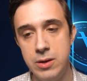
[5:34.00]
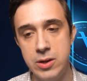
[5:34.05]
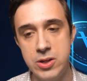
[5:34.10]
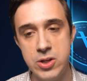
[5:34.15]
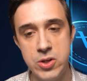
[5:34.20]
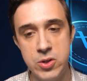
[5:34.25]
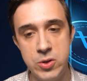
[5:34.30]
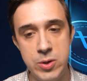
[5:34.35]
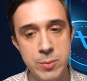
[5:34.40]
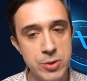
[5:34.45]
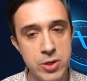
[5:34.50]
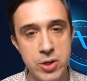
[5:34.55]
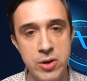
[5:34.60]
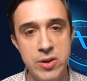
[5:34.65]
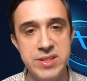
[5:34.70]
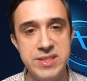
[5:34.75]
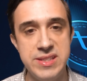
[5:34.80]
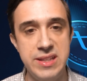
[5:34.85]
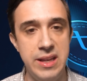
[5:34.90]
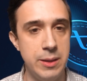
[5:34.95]
a
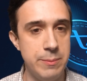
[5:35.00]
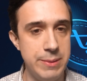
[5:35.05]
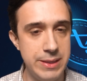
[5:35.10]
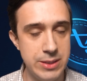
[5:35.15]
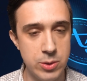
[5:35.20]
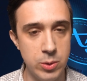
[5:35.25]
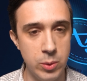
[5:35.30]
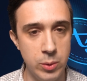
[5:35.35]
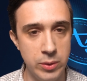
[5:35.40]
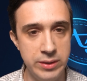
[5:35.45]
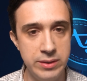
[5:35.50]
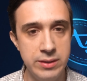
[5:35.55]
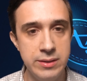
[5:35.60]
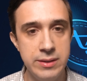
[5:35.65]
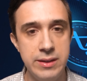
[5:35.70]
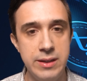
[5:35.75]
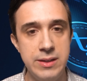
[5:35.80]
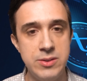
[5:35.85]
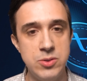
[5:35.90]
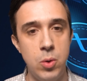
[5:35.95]
cryptocurrency like Bitcoin
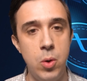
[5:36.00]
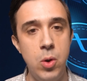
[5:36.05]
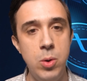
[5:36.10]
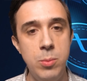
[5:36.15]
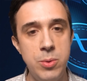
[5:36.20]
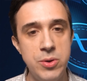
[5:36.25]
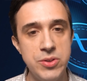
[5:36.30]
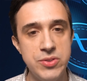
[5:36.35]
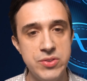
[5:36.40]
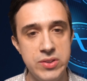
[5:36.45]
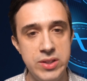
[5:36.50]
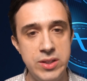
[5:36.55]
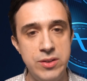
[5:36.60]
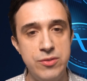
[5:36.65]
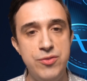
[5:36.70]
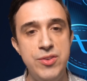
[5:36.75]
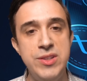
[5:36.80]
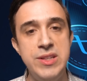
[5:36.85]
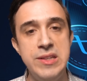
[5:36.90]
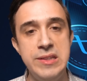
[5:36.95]
is almost
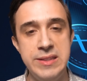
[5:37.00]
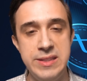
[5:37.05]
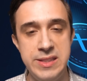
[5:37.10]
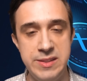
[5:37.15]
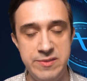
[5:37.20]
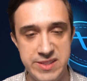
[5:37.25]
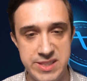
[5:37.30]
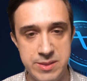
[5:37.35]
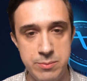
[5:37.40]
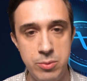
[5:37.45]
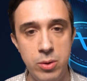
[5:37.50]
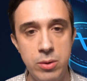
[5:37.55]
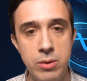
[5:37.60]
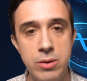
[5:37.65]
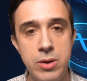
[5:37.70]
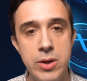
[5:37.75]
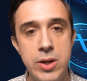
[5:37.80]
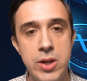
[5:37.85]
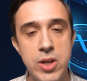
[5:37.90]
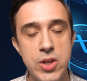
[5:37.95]
infinitely
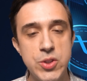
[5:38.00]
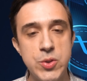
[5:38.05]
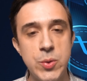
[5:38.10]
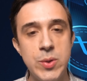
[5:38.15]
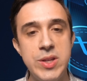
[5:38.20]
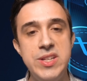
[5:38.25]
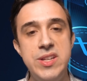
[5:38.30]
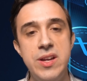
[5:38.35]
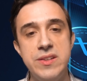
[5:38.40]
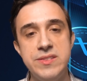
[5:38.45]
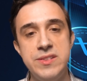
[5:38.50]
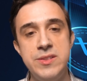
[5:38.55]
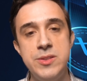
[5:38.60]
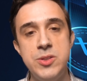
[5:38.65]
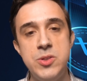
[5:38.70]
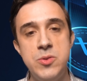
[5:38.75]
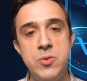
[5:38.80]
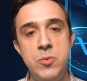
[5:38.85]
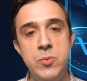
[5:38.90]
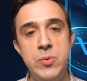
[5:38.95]
divisible. So it
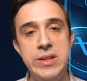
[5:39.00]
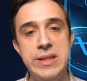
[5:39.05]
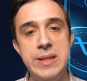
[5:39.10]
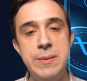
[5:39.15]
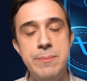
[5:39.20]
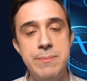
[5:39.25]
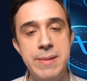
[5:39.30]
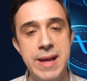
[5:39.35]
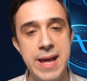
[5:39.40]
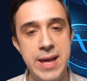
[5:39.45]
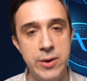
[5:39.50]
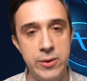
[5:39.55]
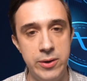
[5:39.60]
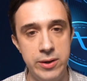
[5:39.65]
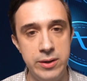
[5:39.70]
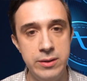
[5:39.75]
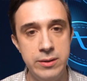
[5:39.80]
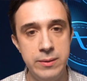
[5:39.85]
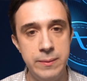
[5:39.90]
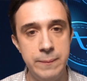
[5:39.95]
doesn't really
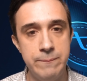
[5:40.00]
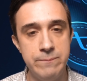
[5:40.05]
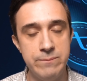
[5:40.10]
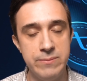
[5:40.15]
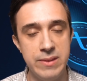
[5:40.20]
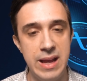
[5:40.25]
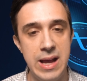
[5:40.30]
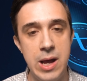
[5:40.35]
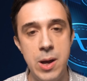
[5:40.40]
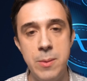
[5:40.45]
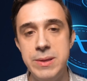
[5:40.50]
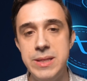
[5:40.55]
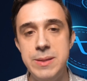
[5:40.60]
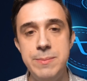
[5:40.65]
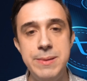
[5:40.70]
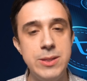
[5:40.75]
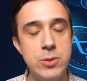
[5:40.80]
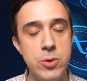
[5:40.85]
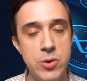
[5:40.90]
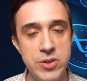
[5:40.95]
matter how
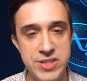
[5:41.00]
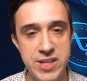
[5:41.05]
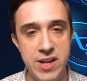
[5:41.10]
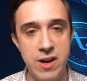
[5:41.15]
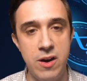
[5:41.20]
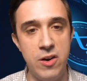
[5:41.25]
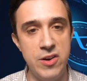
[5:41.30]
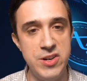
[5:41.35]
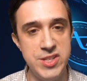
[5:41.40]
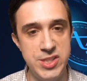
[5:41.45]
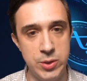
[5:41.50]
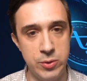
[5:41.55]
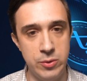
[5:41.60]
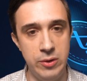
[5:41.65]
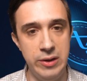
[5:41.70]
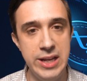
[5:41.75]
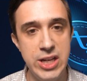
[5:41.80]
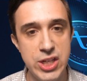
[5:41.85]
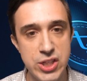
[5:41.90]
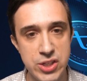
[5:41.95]
many Bitcoin there are in
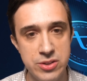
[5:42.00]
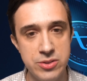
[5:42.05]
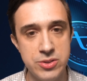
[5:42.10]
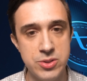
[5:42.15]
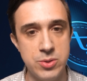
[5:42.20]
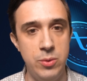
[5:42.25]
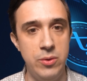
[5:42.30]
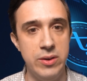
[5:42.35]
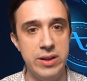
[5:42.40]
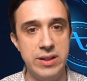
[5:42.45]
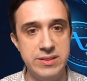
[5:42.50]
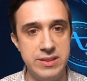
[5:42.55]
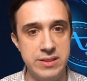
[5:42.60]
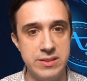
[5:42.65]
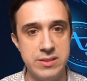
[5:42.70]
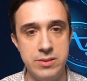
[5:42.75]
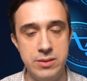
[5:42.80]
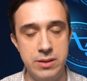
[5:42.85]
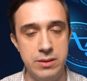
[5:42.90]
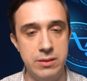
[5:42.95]
circulation, so long as
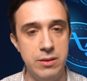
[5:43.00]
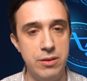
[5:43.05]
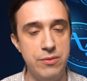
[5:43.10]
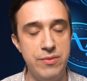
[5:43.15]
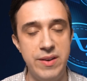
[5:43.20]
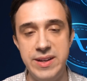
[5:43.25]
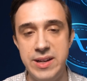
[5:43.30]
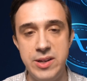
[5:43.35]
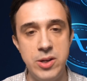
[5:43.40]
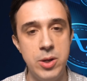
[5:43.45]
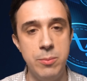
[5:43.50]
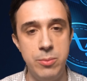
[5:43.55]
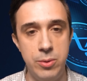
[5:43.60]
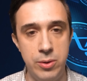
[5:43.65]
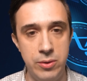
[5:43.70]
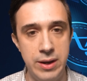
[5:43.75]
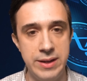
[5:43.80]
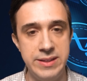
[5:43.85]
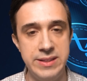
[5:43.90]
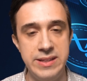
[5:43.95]
it's a finite
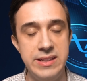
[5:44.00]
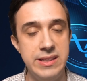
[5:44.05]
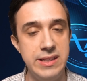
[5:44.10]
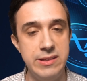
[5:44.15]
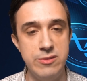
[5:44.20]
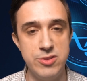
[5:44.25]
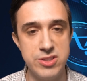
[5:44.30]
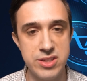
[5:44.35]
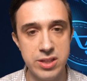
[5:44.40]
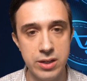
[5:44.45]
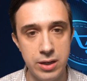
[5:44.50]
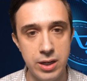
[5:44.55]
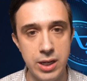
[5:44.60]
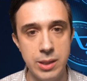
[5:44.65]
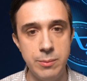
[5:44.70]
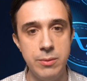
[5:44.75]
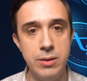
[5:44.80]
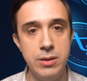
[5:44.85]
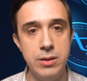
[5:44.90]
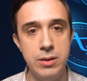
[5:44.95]
number at any given
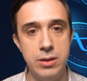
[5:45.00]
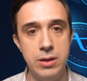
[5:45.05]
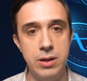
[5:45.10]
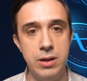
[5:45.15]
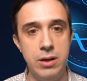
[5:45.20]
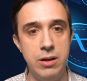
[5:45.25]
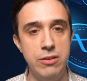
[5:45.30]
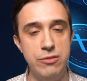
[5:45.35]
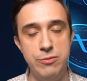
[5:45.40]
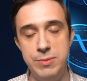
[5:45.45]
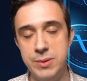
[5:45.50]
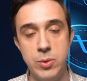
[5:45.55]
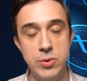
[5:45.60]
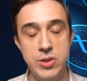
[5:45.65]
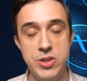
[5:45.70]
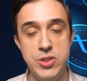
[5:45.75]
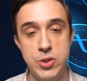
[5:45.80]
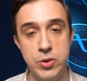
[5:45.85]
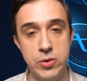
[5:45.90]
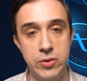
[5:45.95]
time of
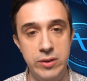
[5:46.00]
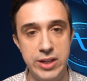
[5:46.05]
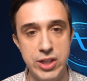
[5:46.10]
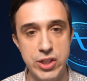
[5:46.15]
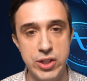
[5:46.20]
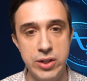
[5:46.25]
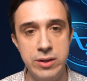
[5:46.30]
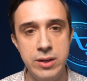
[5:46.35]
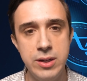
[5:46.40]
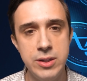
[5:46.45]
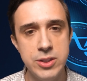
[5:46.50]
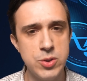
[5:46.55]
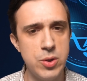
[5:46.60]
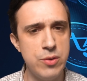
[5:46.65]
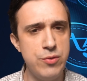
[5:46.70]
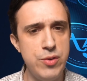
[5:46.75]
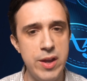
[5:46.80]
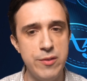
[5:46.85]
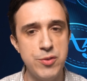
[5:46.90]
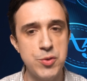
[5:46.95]
Bitcoin in circulation. So
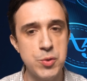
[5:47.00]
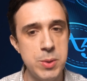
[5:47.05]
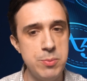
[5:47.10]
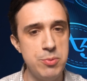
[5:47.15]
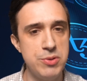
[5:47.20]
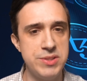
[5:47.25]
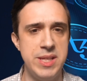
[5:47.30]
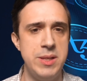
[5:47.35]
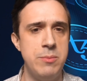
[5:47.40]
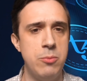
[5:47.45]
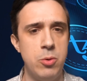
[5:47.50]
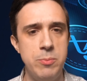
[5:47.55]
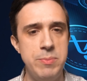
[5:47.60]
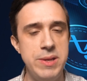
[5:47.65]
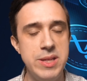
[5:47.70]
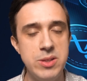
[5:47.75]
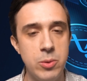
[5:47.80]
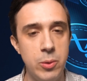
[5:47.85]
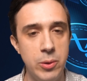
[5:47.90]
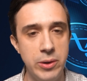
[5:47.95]
if you have 3% more
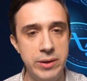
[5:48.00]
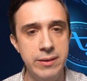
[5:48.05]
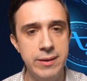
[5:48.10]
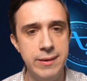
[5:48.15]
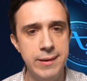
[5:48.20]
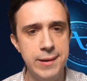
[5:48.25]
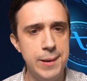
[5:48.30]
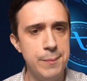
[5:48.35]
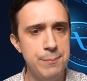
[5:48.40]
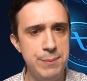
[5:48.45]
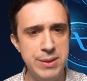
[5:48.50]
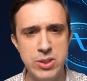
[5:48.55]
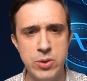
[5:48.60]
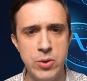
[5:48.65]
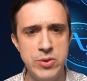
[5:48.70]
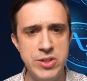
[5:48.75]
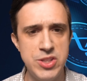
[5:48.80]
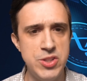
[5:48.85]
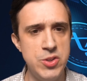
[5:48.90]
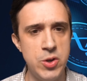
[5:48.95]
Bitcoin,
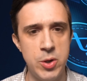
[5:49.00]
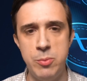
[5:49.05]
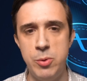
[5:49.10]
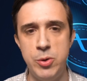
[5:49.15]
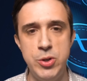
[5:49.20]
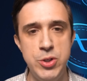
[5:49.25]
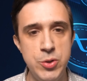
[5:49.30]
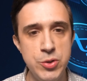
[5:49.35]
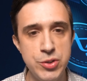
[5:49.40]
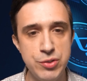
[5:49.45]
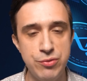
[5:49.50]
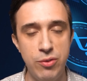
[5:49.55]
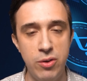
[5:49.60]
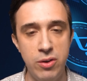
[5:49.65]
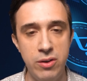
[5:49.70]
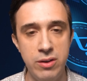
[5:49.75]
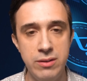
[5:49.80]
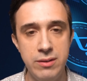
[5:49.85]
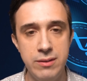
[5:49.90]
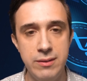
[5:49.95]
Bitcoin is not more
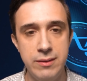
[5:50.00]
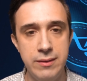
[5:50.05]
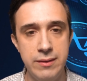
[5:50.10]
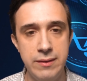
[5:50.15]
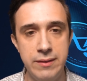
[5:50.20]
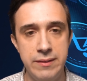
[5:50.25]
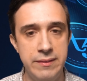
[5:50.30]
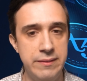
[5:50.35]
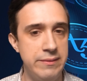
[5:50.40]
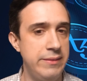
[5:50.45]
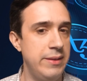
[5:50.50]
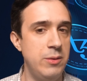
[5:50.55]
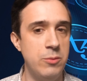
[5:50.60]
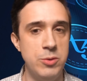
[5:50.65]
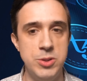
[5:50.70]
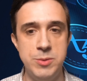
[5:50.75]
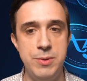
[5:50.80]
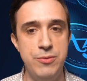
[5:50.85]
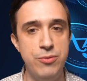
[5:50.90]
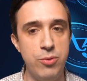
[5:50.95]
useful than it
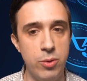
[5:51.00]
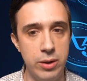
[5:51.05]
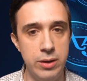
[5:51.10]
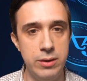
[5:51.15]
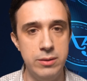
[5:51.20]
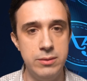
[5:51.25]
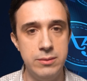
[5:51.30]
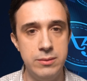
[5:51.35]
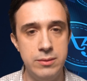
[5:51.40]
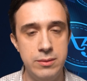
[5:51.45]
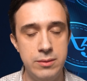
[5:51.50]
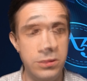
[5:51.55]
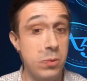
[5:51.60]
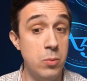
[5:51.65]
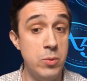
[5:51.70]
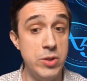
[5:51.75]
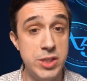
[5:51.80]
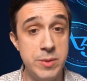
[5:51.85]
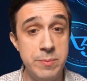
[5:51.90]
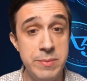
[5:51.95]
was before,
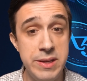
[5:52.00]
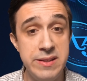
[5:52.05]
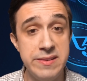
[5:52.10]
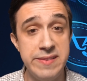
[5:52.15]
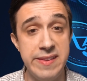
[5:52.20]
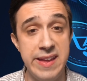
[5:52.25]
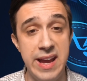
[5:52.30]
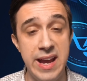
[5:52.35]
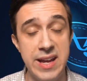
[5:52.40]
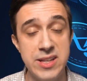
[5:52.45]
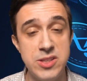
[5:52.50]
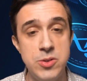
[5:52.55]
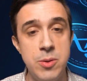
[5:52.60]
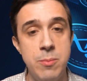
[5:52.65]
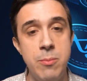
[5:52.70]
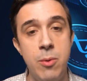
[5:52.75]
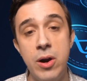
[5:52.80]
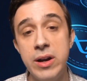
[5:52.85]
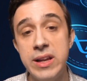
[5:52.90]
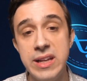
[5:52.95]
which means that
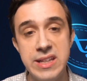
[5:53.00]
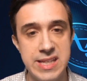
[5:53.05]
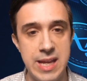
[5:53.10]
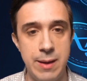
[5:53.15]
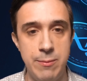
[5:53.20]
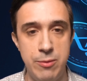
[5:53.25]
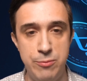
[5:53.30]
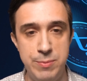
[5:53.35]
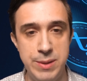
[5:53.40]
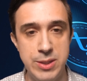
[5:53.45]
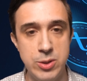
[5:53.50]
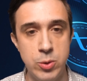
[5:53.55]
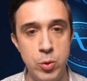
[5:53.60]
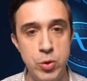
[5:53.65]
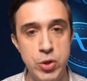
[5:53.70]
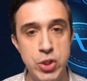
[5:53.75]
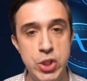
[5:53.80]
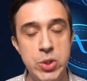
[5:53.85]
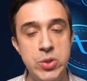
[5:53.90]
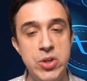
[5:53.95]
the market cap of
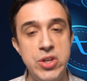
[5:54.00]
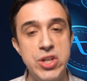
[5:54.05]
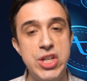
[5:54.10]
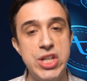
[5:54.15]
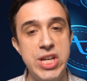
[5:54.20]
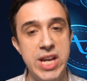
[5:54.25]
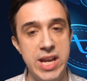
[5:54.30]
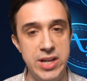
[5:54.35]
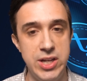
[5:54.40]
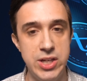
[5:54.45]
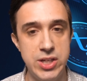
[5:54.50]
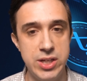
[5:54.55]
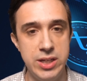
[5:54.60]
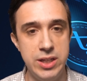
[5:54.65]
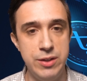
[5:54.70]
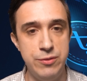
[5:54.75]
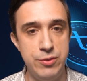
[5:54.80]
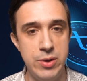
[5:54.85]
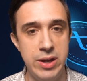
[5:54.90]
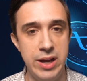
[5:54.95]
Bitcoin shouldn't change.
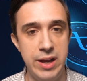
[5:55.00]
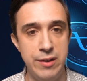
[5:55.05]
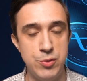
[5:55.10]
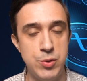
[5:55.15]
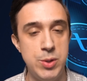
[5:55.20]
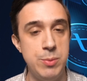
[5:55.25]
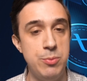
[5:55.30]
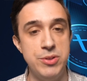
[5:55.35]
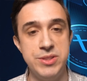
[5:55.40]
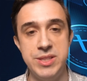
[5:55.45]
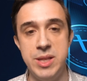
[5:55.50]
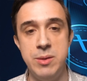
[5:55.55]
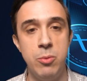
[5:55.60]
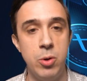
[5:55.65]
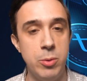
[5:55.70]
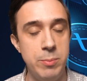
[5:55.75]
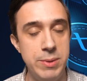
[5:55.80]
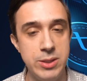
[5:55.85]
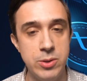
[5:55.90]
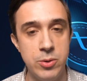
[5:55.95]
If you have 3%
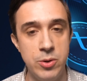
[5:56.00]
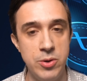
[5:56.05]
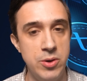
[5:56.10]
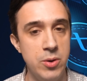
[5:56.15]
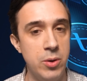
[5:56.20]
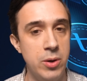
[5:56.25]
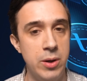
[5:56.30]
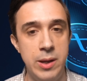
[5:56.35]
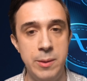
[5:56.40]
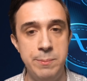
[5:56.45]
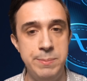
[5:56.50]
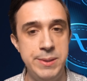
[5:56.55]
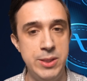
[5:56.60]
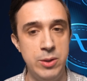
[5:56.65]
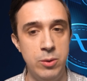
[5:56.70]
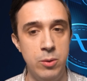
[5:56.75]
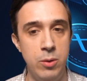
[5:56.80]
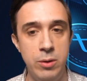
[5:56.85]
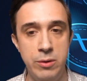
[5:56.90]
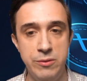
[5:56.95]
more Bitcoin
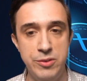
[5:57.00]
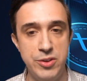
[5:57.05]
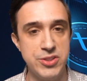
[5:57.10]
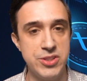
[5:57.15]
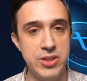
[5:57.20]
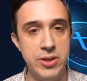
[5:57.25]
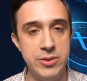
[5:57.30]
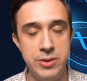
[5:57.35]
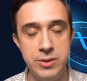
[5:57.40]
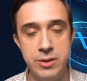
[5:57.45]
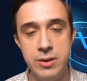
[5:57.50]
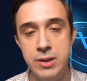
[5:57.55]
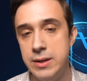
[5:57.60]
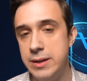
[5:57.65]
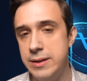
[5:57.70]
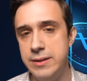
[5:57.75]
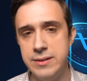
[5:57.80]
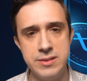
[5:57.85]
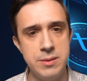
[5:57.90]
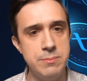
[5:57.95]
appear all of a sudden,
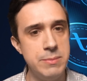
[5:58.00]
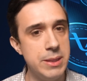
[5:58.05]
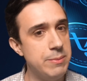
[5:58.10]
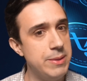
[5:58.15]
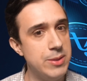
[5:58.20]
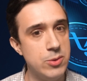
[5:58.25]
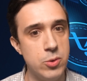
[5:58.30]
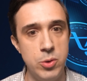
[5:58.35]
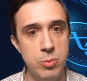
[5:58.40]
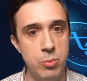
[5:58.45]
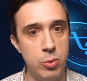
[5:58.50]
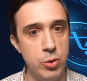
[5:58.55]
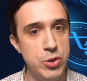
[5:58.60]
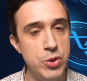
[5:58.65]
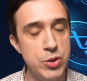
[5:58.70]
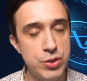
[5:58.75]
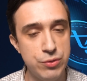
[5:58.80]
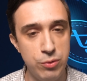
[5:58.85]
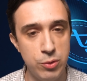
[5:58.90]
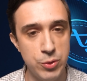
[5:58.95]
it doesn't make Bitcoin more
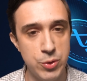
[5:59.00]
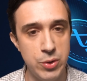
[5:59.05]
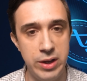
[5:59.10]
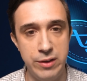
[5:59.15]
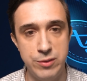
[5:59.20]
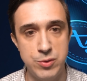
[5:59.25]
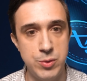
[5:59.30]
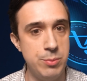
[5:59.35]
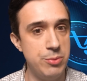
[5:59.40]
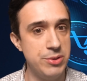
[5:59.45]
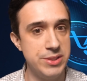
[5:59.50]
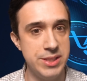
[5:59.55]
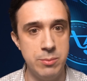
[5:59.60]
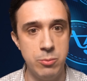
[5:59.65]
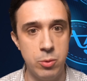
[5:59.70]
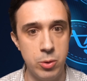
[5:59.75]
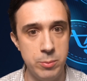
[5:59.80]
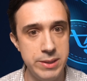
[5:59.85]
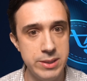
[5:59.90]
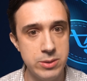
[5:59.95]
useful to have
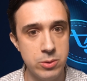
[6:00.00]
3% more